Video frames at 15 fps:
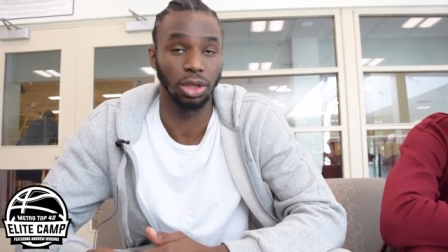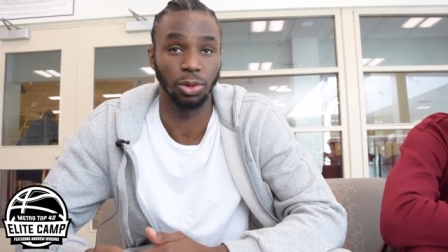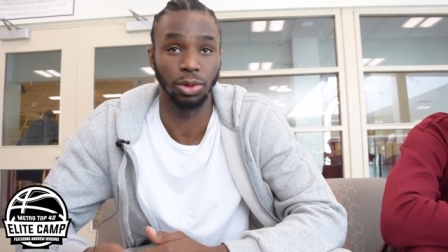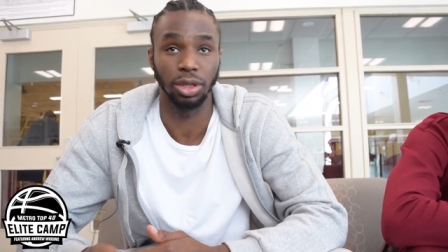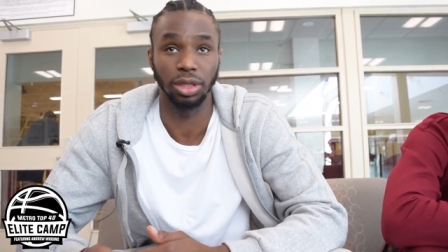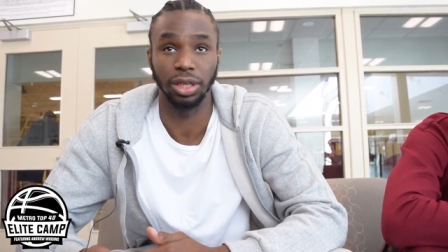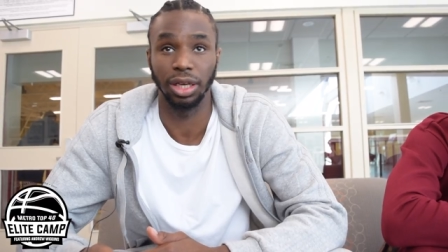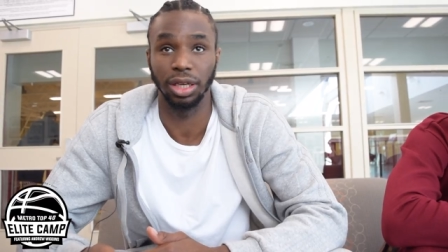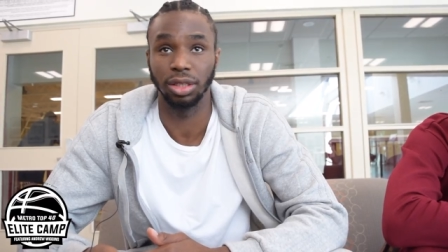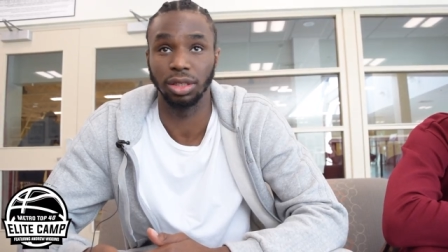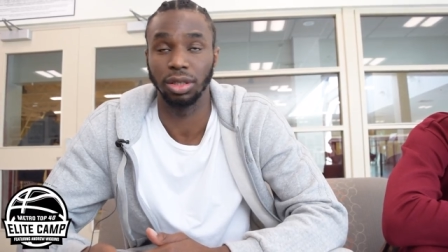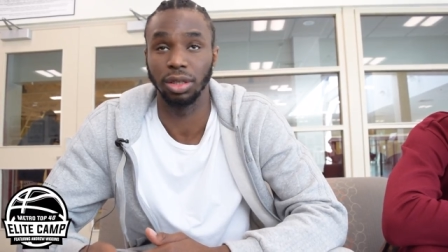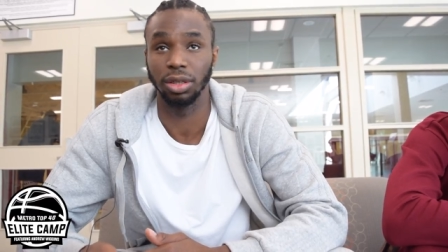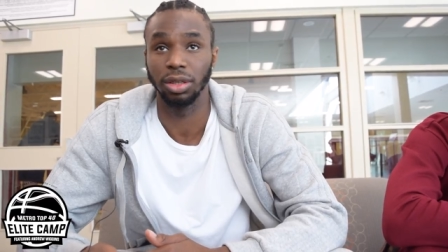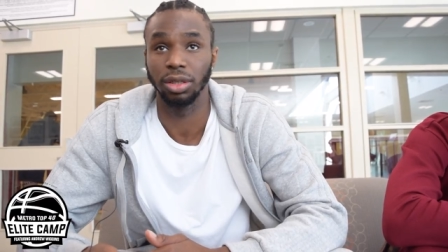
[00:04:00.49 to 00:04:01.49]
They know what it
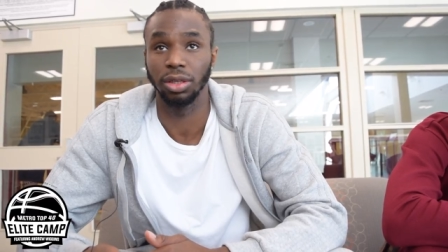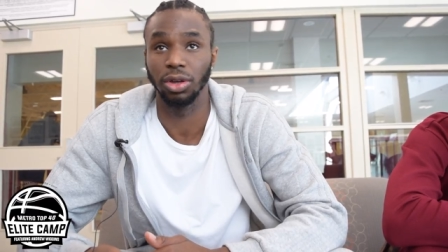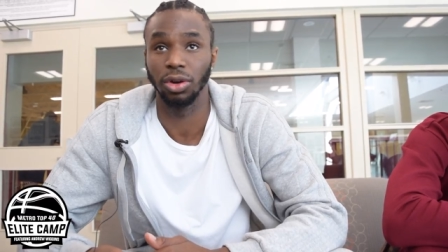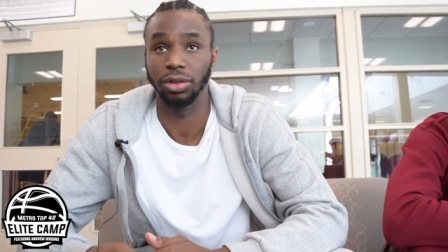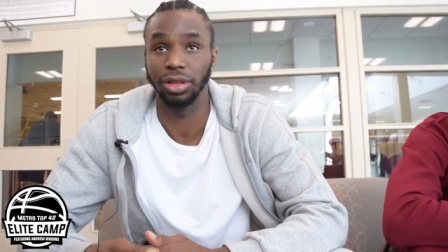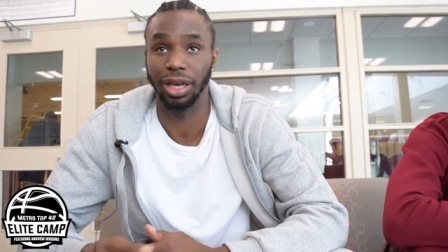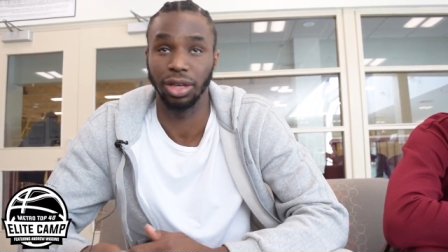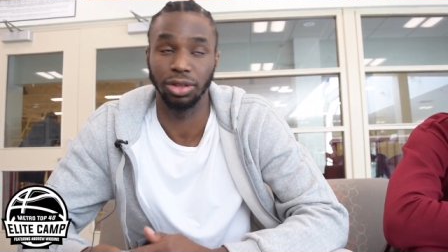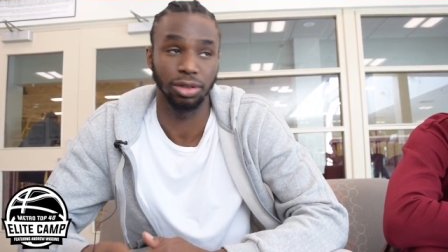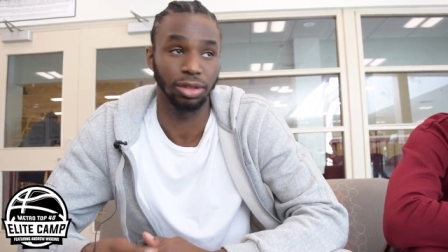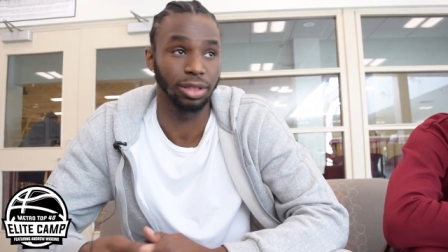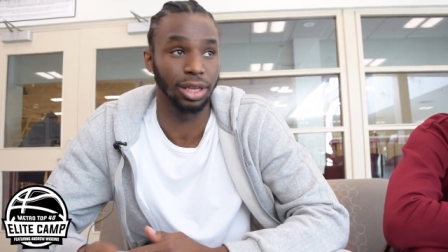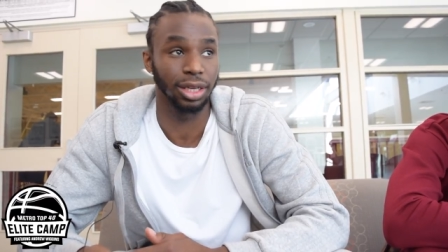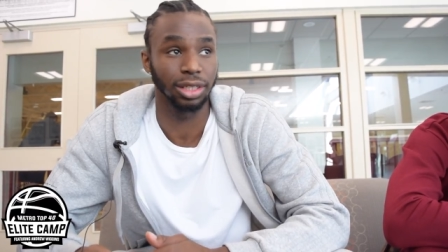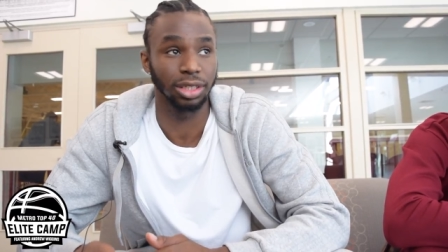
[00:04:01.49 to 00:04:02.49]
takes to, you know, take it
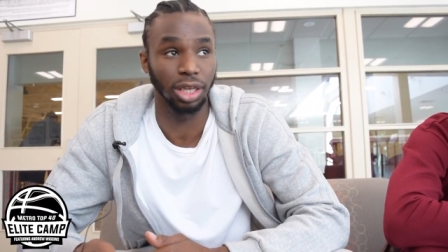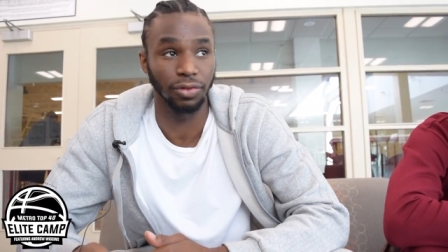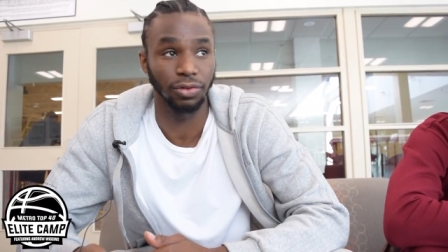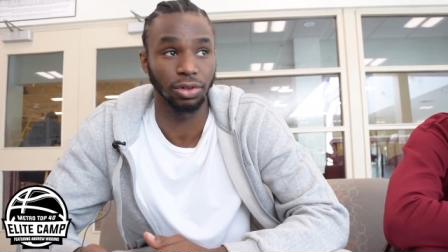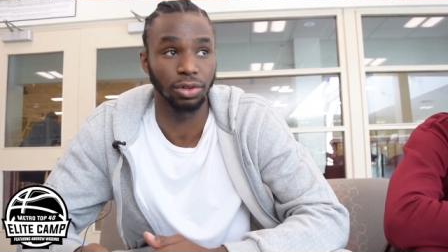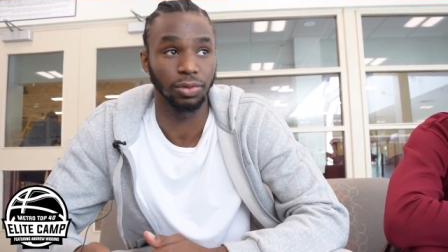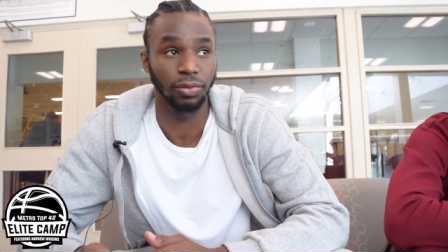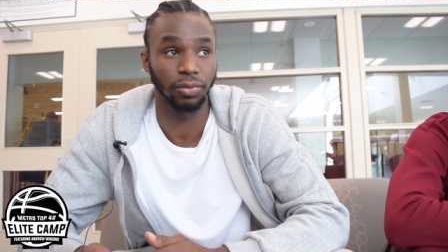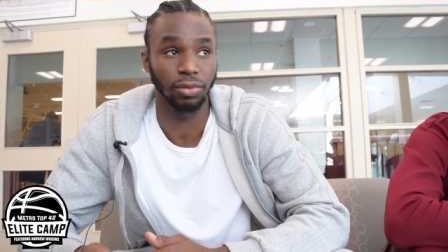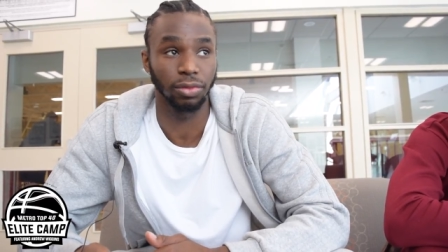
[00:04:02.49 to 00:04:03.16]
to the next level.